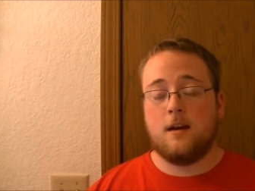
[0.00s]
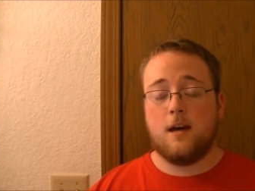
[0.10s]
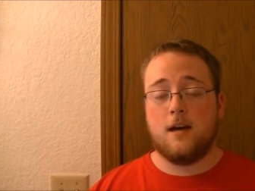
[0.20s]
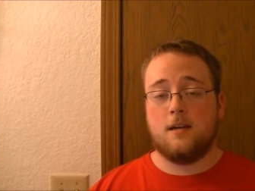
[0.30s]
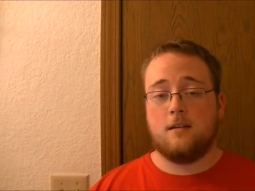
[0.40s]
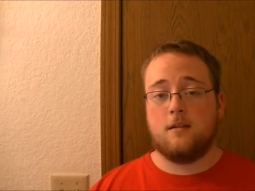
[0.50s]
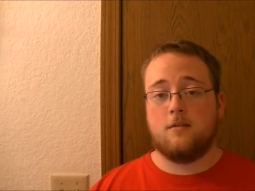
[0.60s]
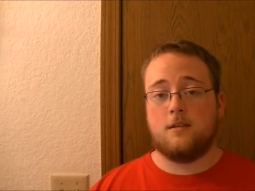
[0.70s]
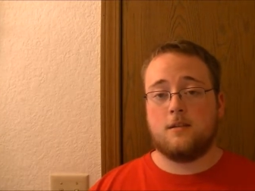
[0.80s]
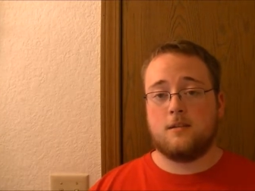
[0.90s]
You
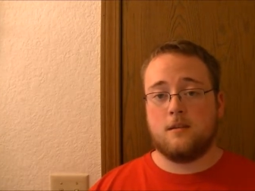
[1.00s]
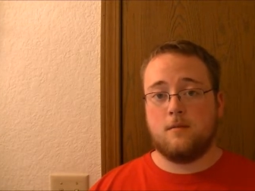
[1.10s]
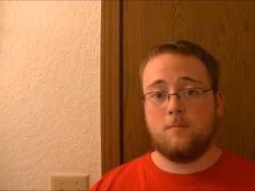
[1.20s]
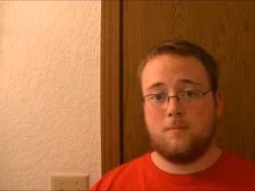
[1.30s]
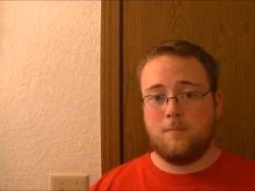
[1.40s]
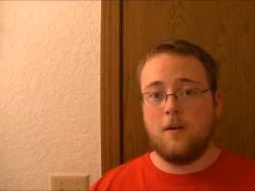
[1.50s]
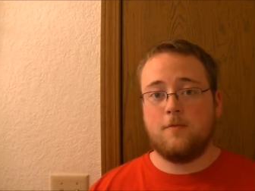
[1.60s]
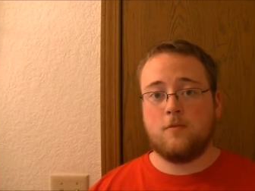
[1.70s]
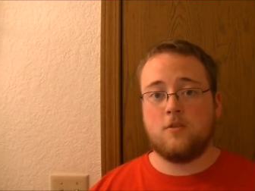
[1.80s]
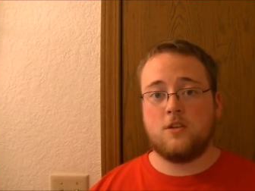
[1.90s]
know, it's
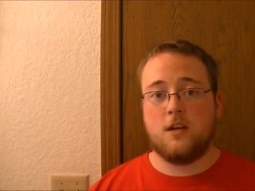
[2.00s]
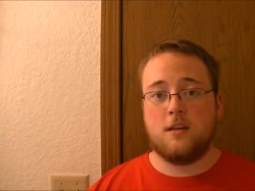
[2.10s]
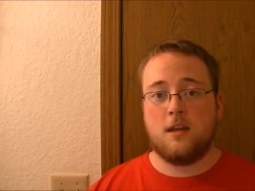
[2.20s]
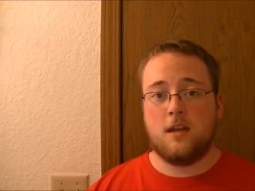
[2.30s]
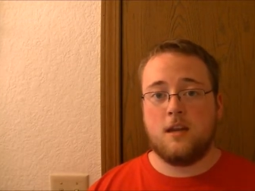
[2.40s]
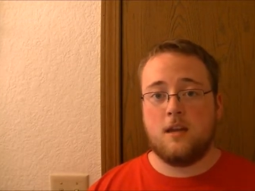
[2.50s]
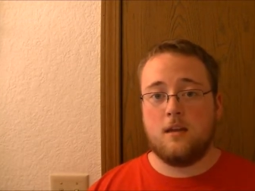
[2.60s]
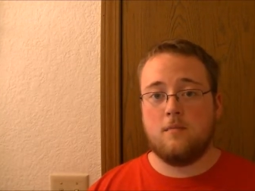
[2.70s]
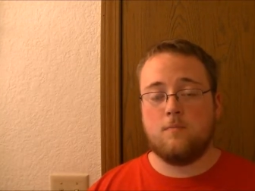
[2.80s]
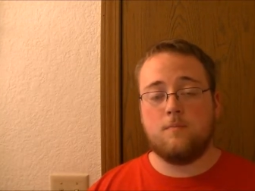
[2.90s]
unfortunate that
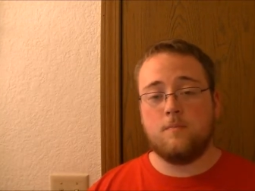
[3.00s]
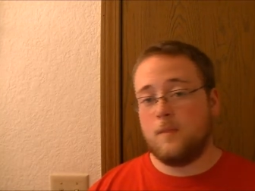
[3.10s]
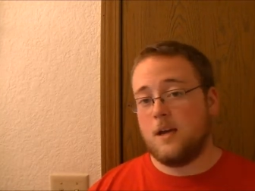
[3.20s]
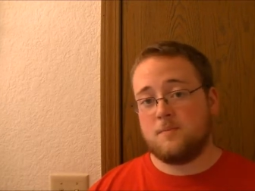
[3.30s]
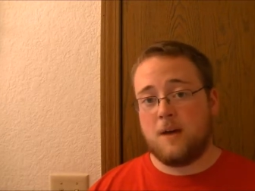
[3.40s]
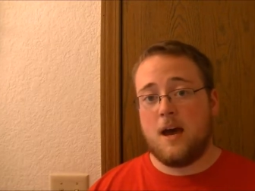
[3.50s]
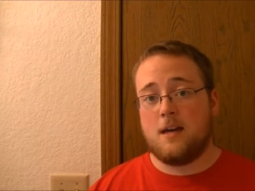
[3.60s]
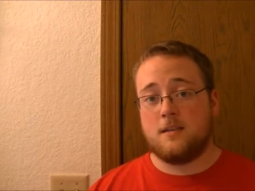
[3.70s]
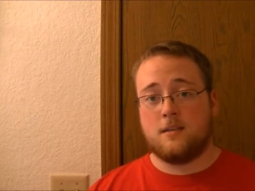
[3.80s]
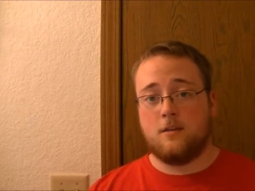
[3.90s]
he has
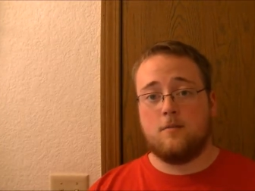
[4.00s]
passed, you